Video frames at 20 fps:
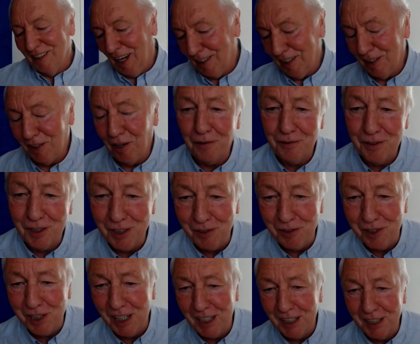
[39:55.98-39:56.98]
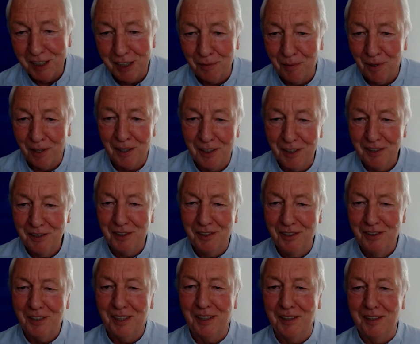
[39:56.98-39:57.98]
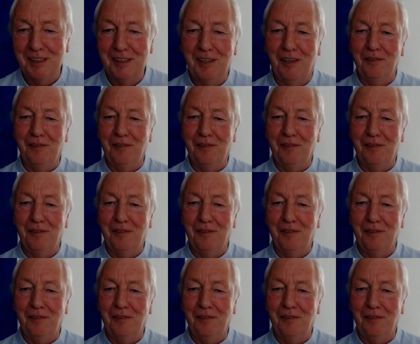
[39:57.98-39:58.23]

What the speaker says: I think you're off to New Zealand tomorrow, aren't you doing that?